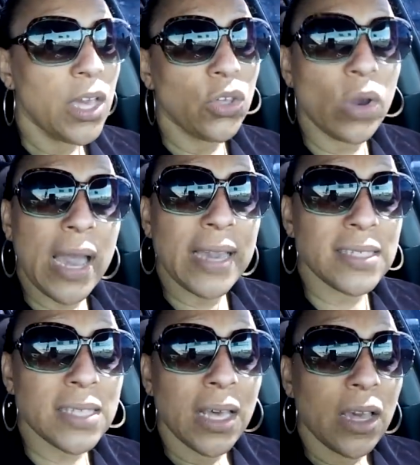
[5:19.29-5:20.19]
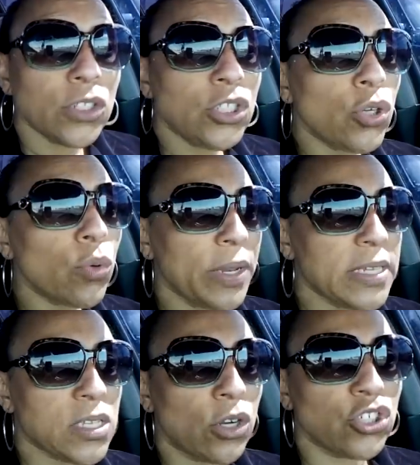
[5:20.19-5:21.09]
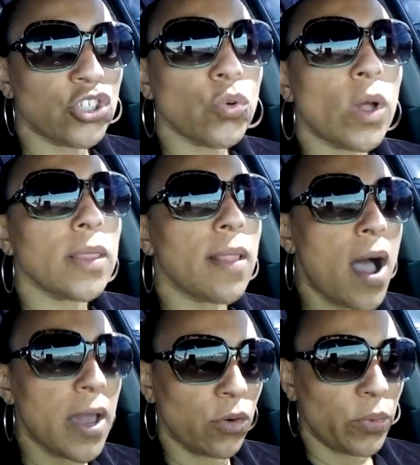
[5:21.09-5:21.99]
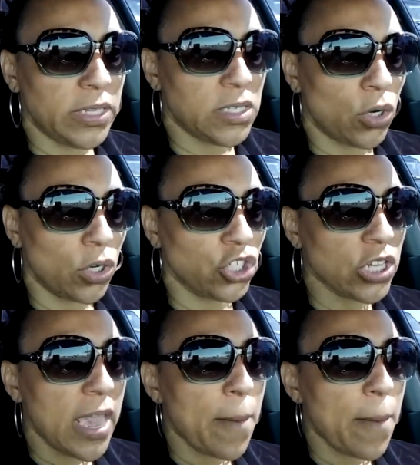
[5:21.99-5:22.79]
you guys do research, do a lot of research,